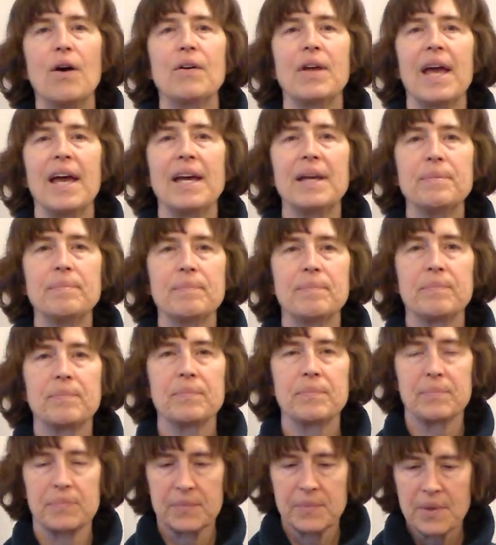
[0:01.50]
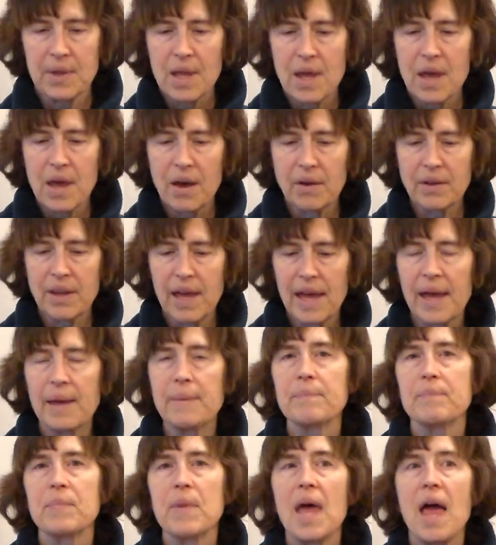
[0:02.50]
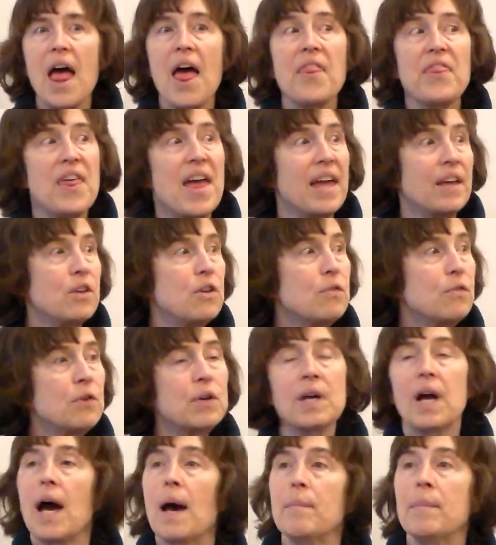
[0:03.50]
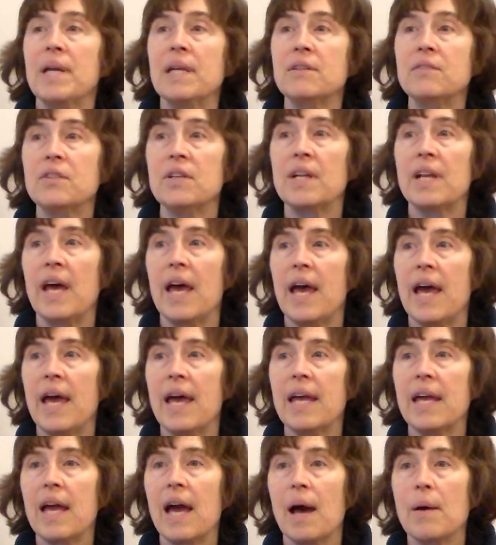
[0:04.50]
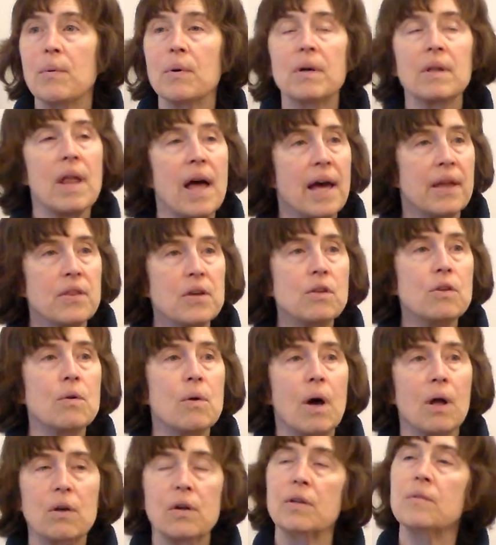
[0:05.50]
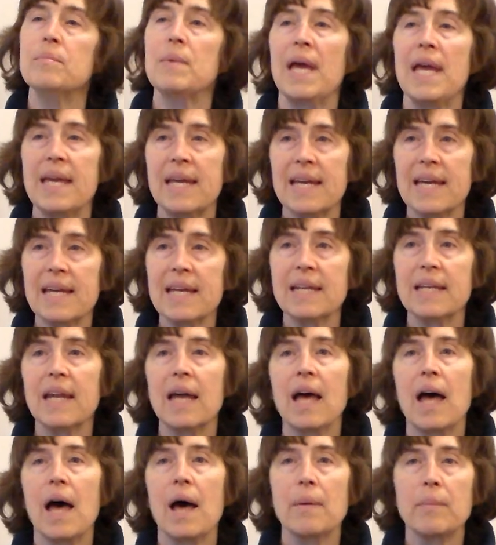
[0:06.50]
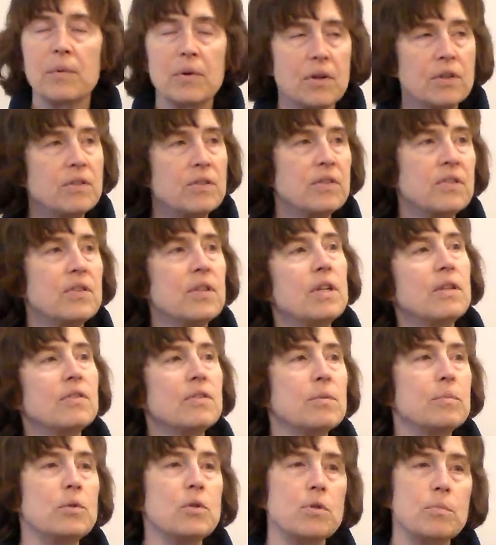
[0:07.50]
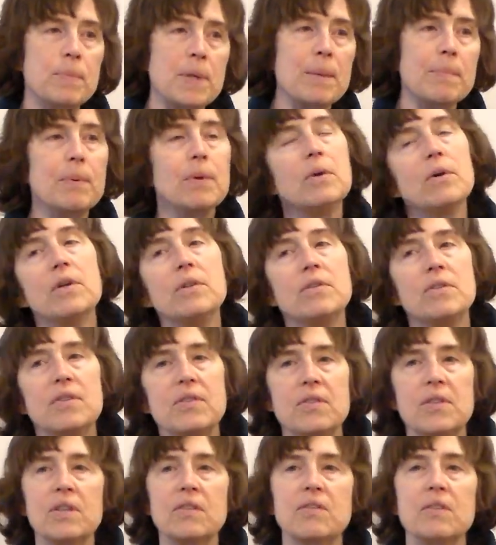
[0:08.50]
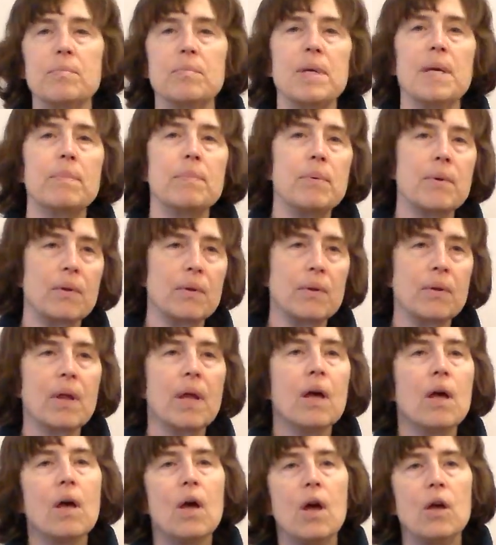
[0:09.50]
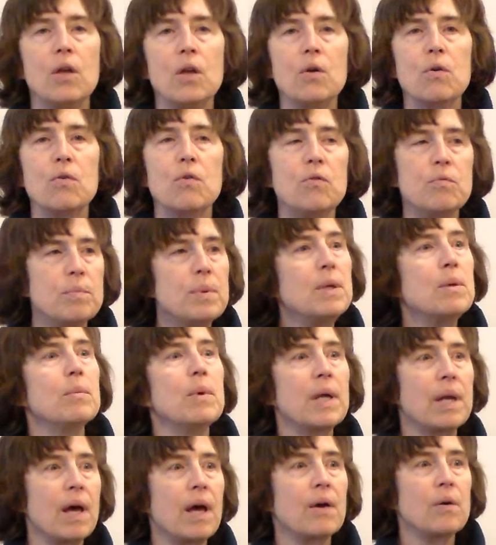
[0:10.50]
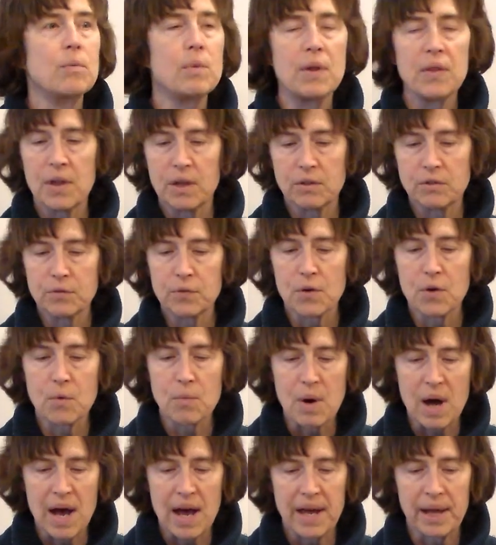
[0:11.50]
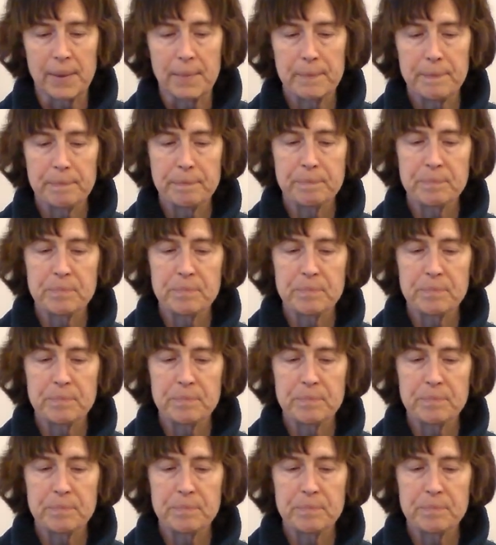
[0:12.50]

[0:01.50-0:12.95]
Okay? Okay. Thank you for coming today. We're glad that you all could make it. Good to see some new people. Good to see some people, who've been with us for a while.